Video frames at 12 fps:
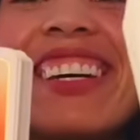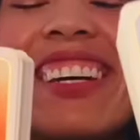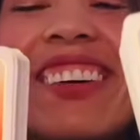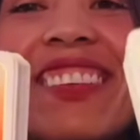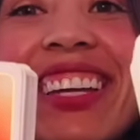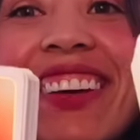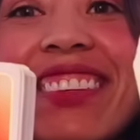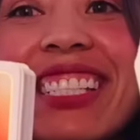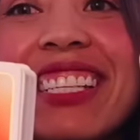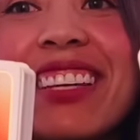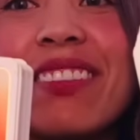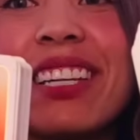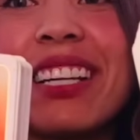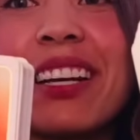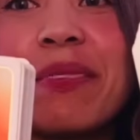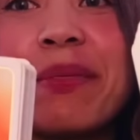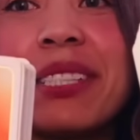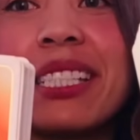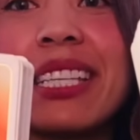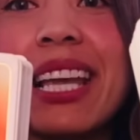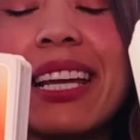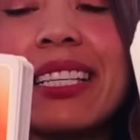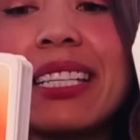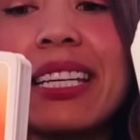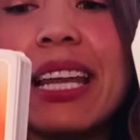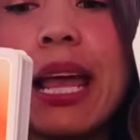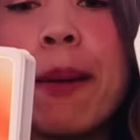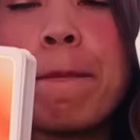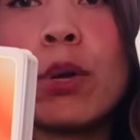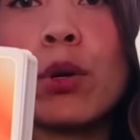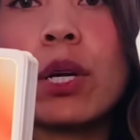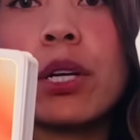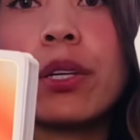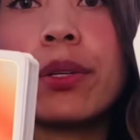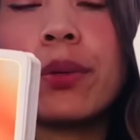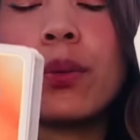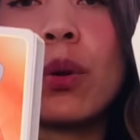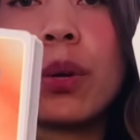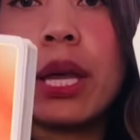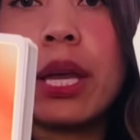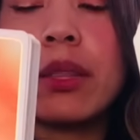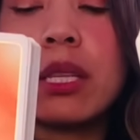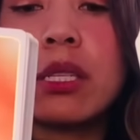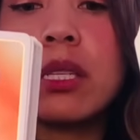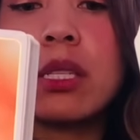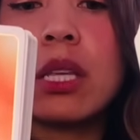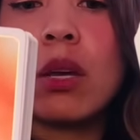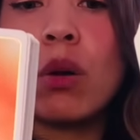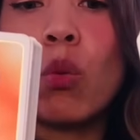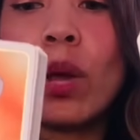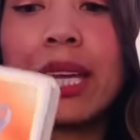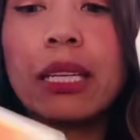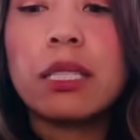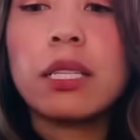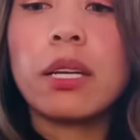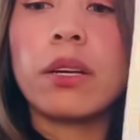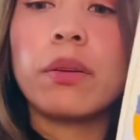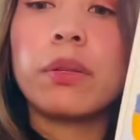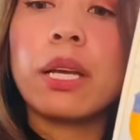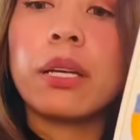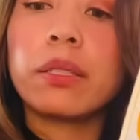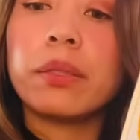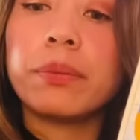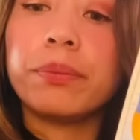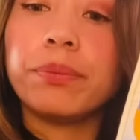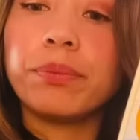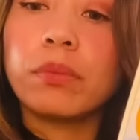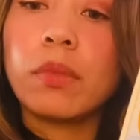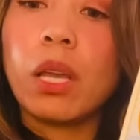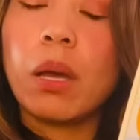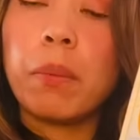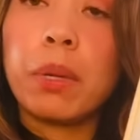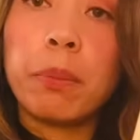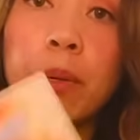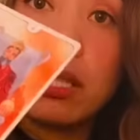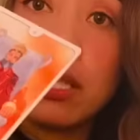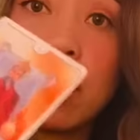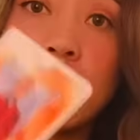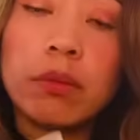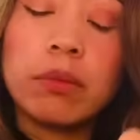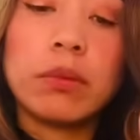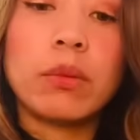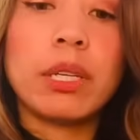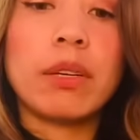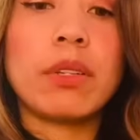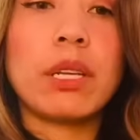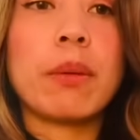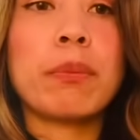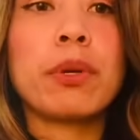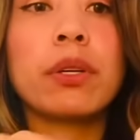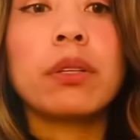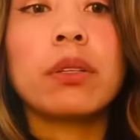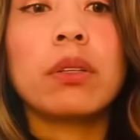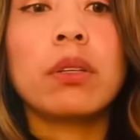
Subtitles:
We have a Seven of Cups and an Emperor. Okay, this is the Awakened Tarot deck. I'm going to put it down. We have an Emperor,